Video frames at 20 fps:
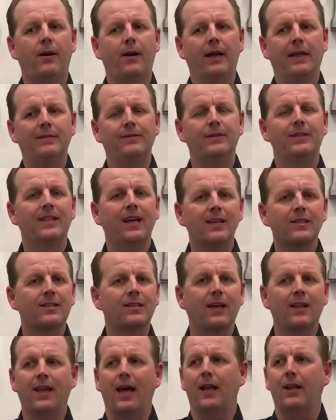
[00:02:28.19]
and I
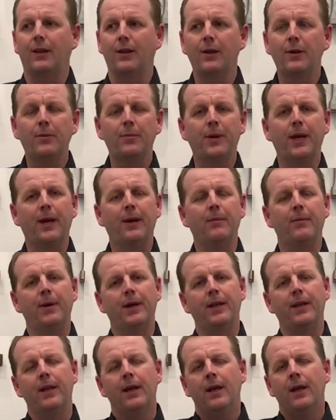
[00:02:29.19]
touched on that a little bit,
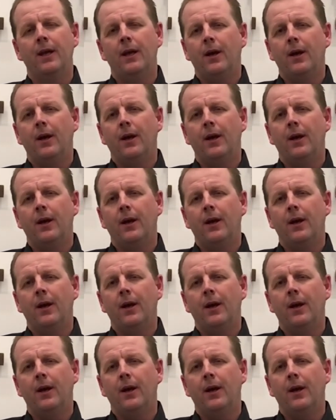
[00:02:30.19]
but